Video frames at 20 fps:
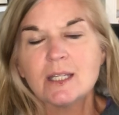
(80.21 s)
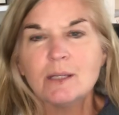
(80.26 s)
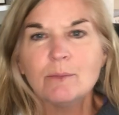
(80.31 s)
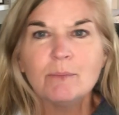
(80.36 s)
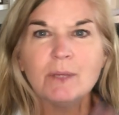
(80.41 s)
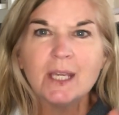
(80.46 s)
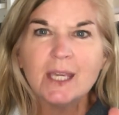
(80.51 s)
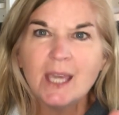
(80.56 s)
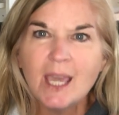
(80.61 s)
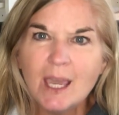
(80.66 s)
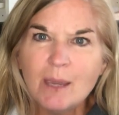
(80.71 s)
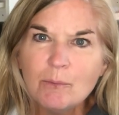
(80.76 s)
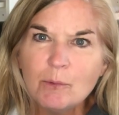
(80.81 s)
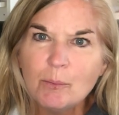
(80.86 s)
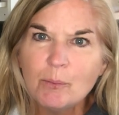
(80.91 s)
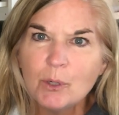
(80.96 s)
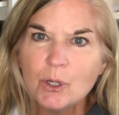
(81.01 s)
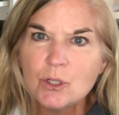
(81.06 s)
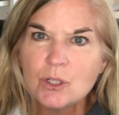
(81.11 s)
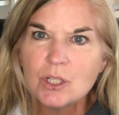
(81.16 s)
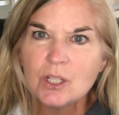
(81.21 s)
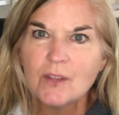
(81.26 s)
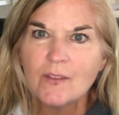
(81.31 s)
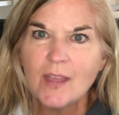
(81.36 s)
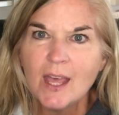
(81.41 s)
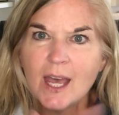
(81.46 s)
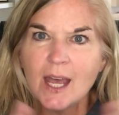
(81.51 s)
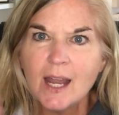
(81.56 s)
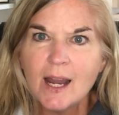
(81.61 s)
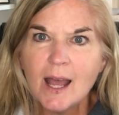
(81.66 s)
and became a person
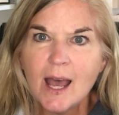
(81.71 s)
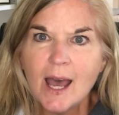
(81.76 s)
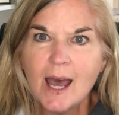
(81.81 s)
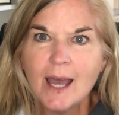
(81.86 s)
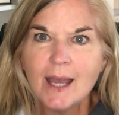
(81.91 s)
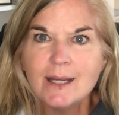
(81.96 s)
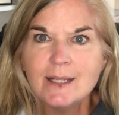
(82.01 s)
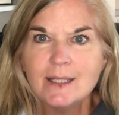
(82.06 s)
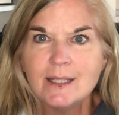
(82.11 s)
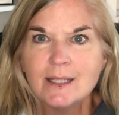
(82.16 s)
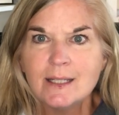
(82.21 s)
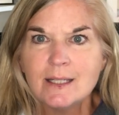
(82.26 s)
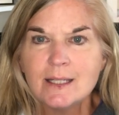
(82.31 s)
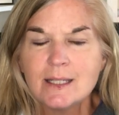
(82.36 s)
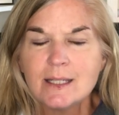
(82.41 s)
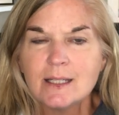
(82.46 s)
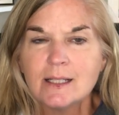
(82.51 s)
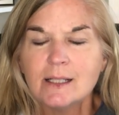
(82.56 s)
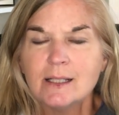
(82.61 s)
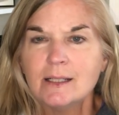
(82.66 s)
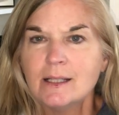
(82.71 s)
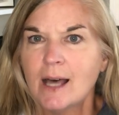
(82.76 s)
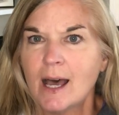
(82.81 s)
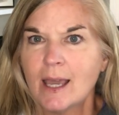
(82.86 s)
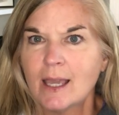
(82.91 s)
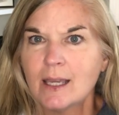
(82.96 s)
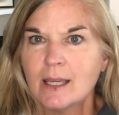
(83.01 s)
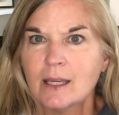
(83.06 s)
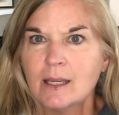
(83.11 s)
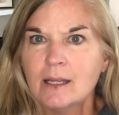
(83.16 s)
that I didn't
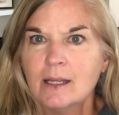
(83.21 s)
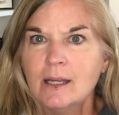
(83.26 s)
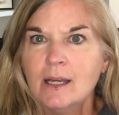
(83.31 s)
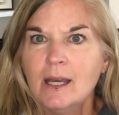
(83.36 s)
like.